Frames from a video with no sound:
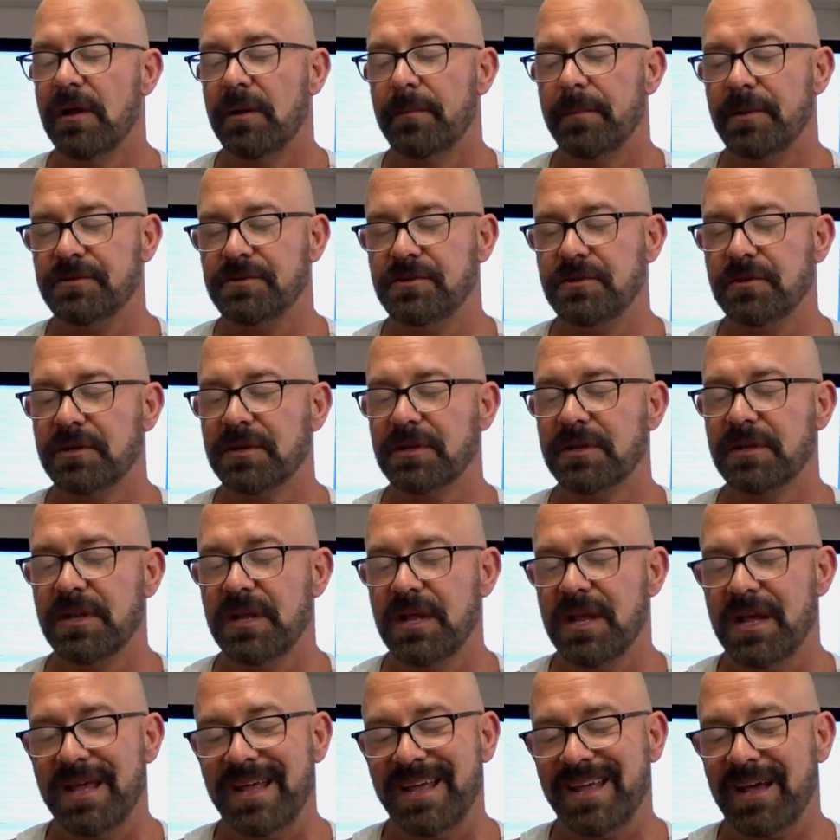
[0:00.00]
but you can
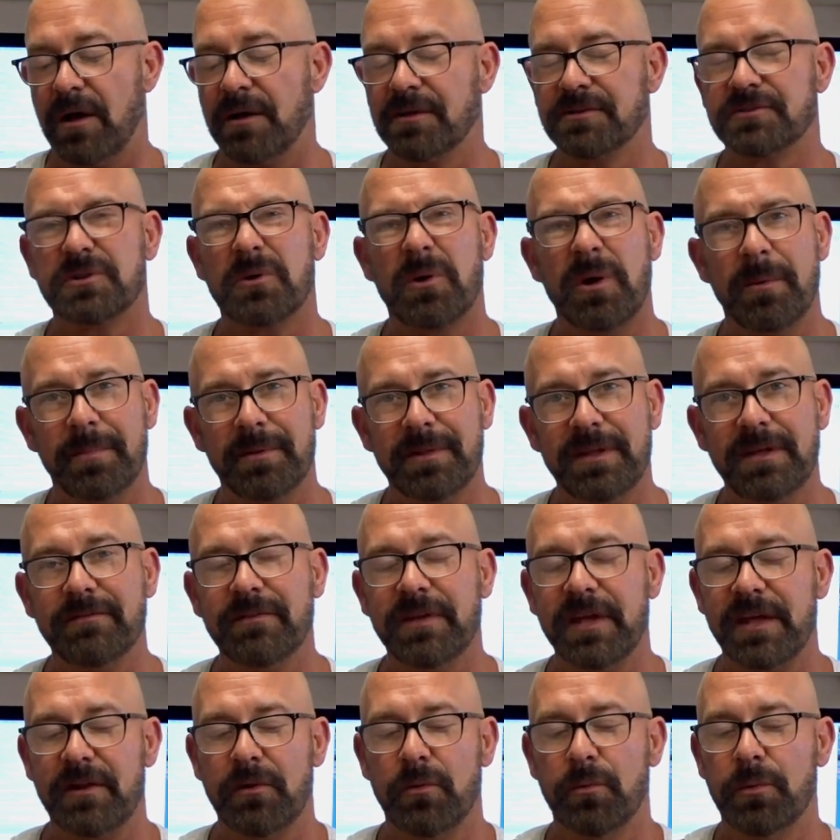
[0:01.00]
also, I believe,
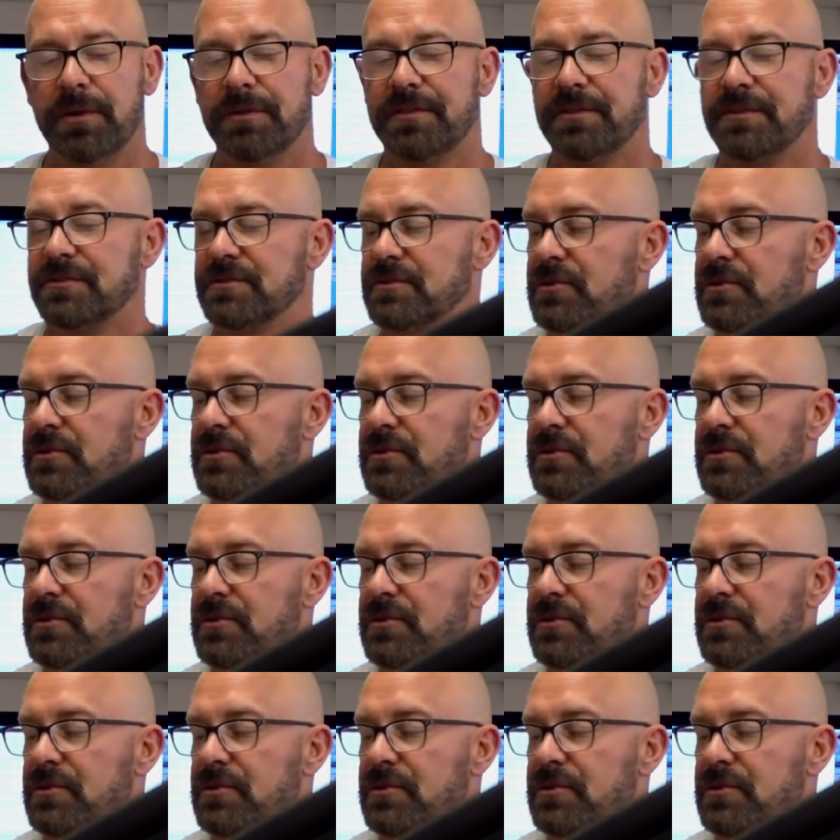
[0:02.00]
get it with a